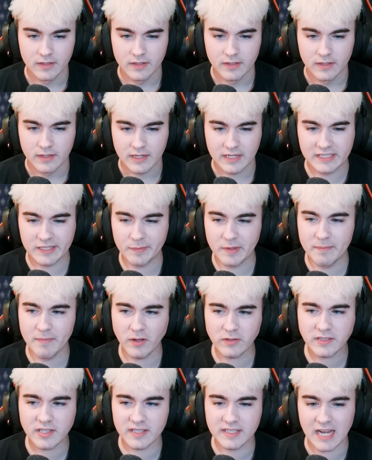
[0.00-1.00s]
because I mean
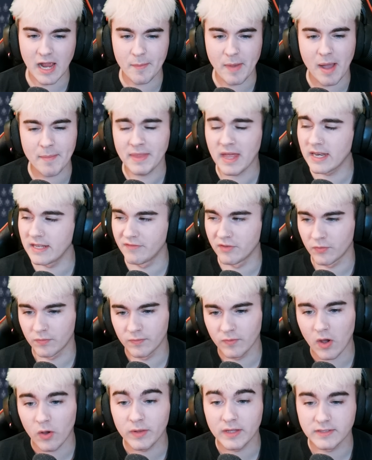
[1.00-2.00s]
most of the time I'm not even.
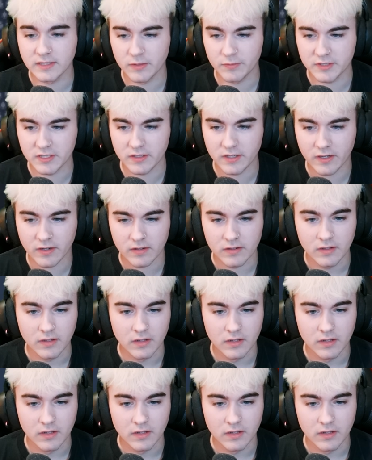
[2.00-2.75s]
Oh, let's see what's in here.